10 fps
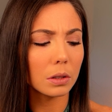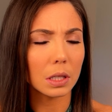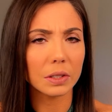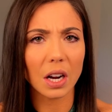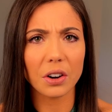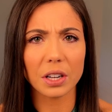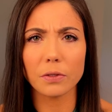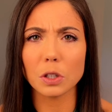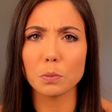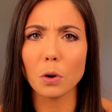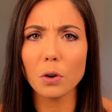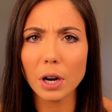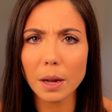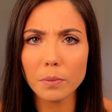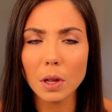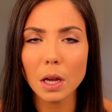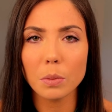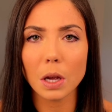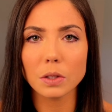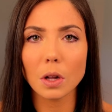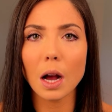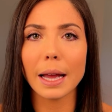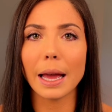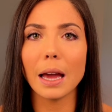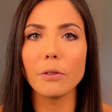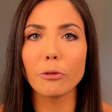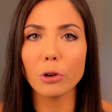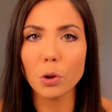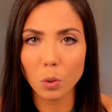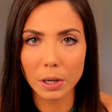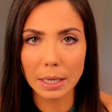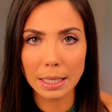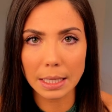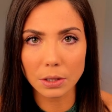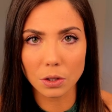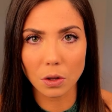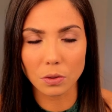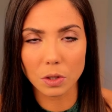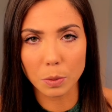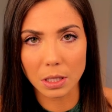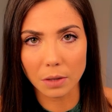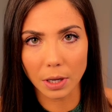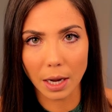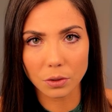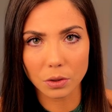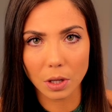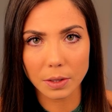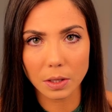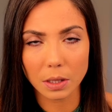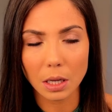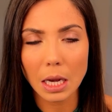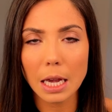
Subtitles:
the entirety of this program because not everyone needs those specific exercises.